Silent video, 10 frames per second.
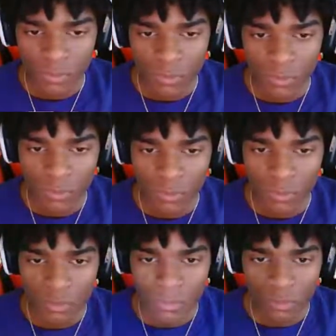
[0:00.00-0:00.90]
That is going
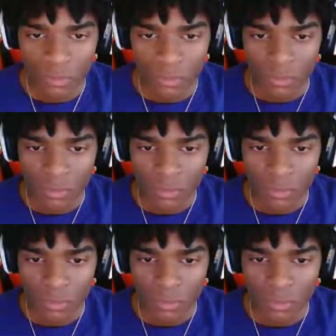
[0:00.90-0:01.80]
to be over a
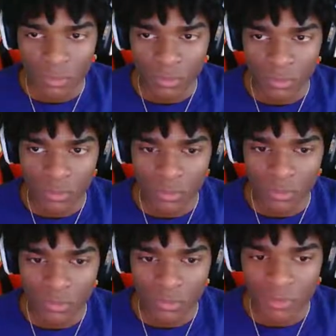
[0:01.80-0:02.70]
7-game series.
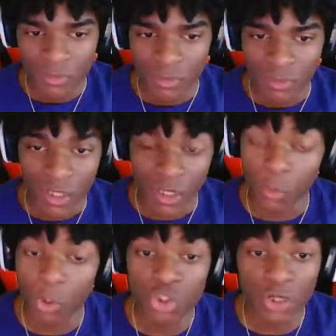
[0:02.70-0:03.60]
Knox. Hey,
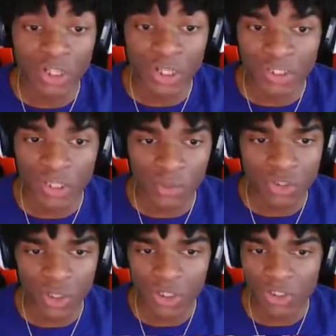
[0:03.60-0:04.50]
we'll trade our
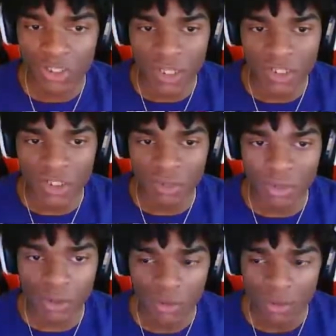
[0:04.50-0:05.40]
THT,
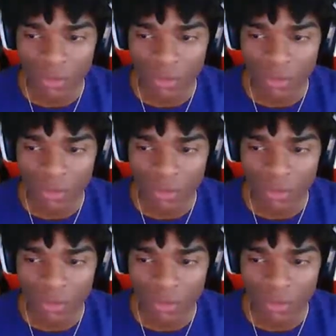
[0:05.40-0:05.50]
man.